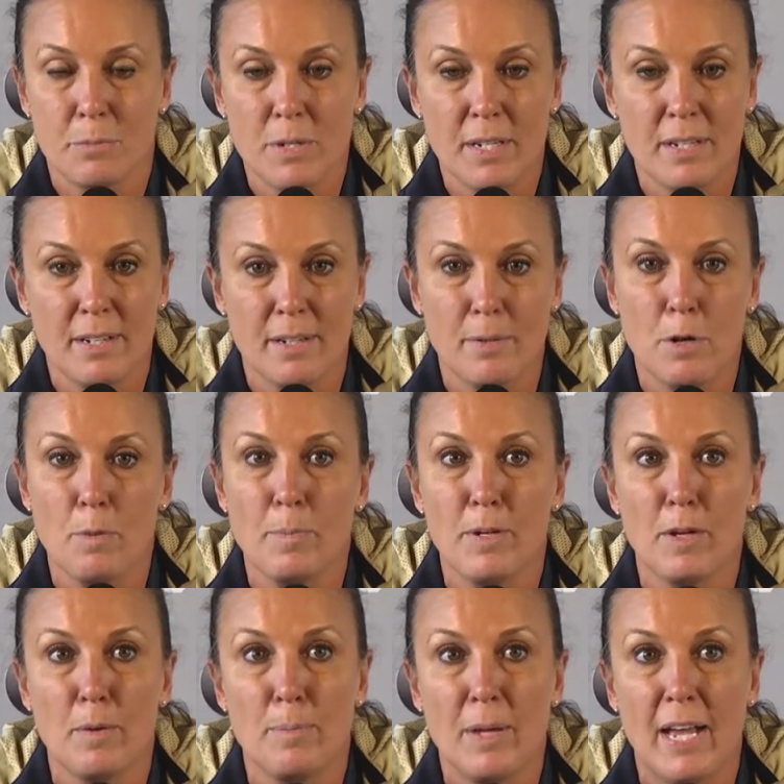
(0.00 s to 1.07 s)
We open
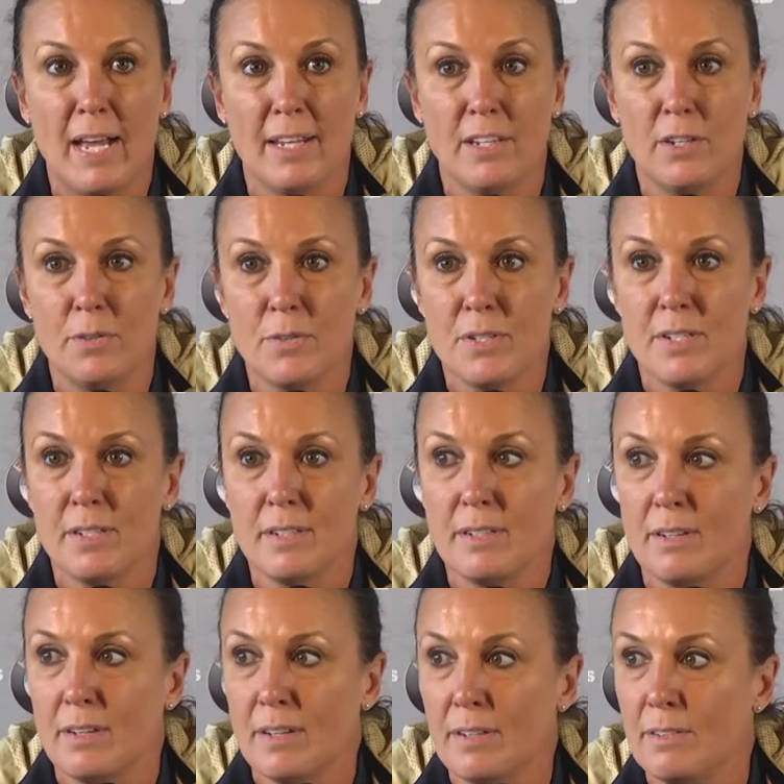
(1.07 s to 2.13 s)
up at Houston
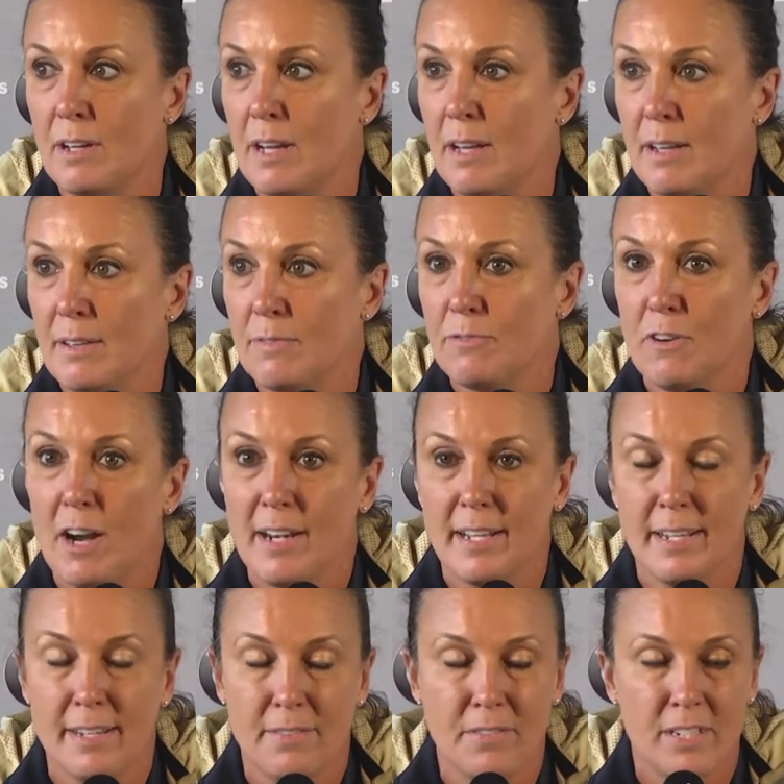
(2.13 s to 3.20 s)
on Friday
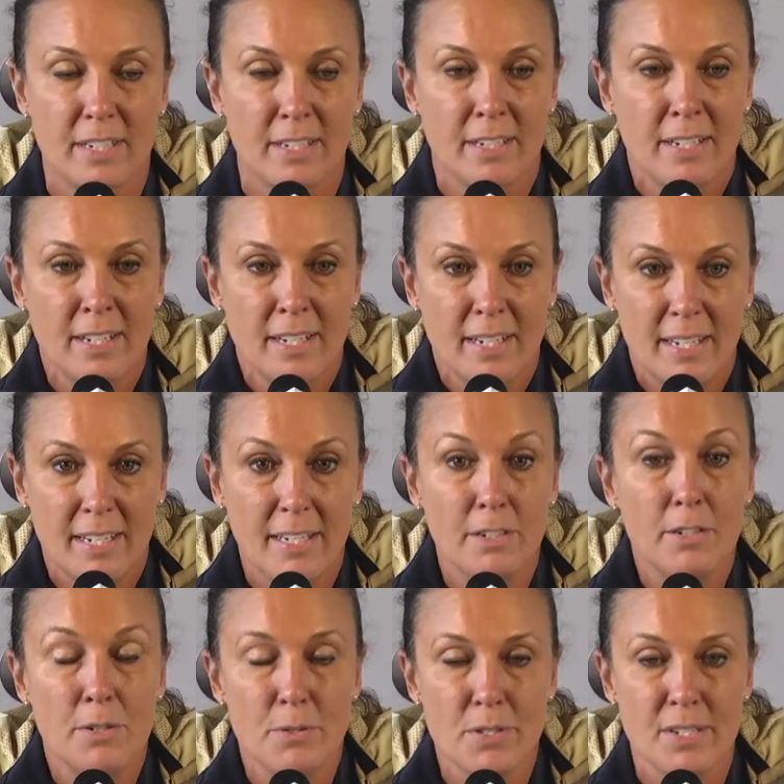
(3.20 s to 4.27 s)
evening in
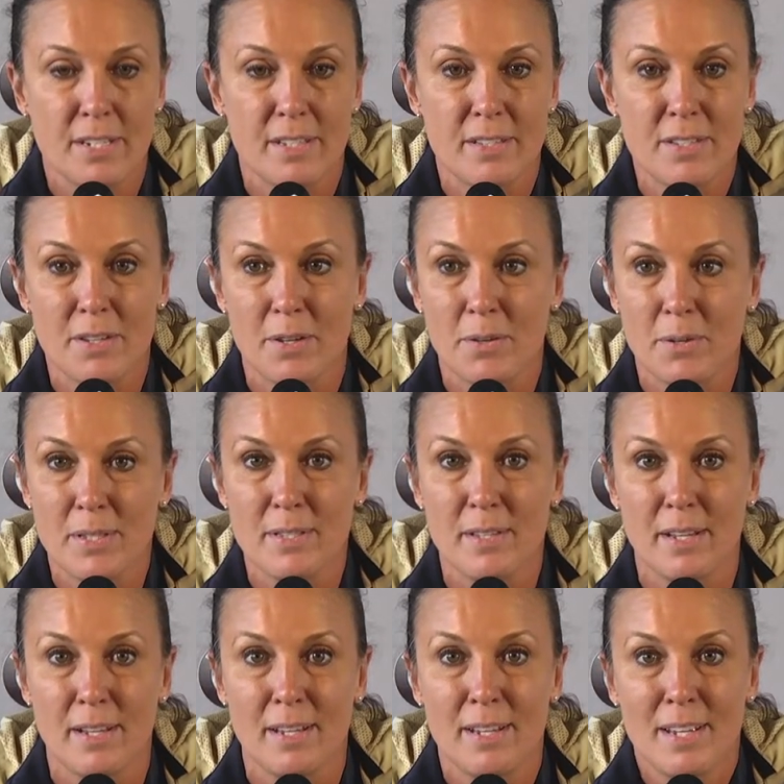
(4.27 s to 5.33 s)
Houston, so it's
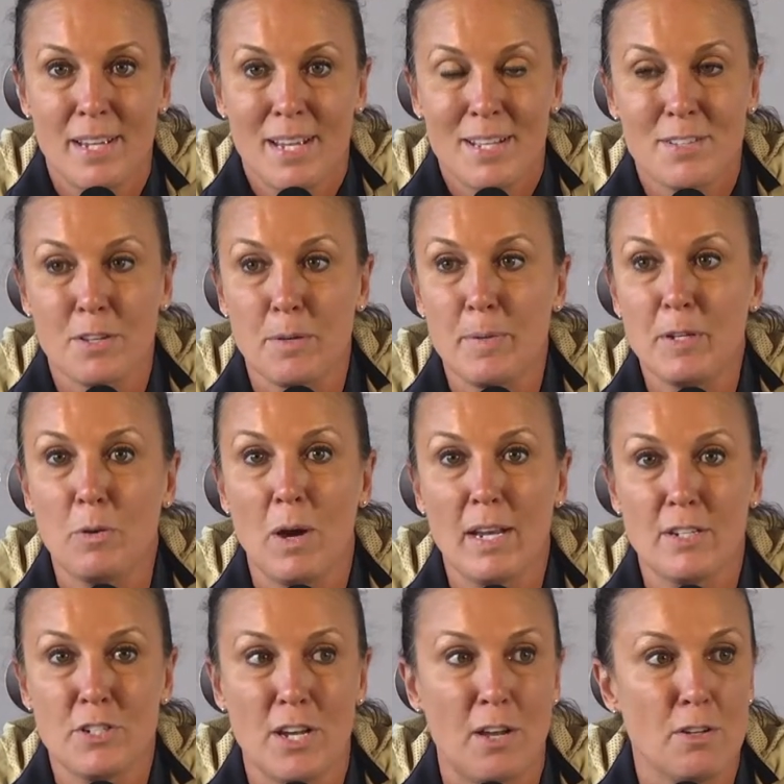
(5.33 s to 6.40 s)
going to be quite
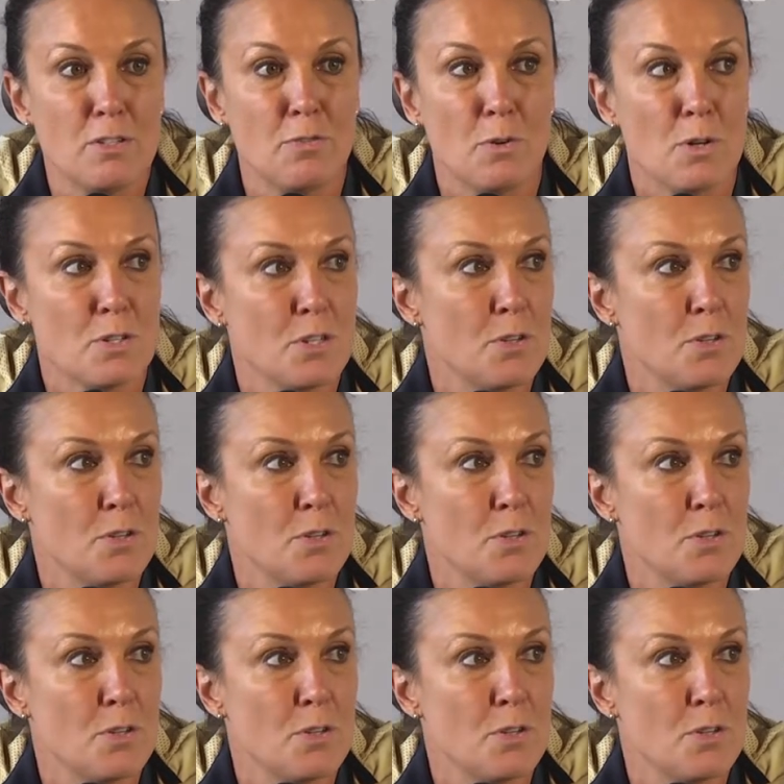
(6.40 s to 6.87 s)
a challenge for us.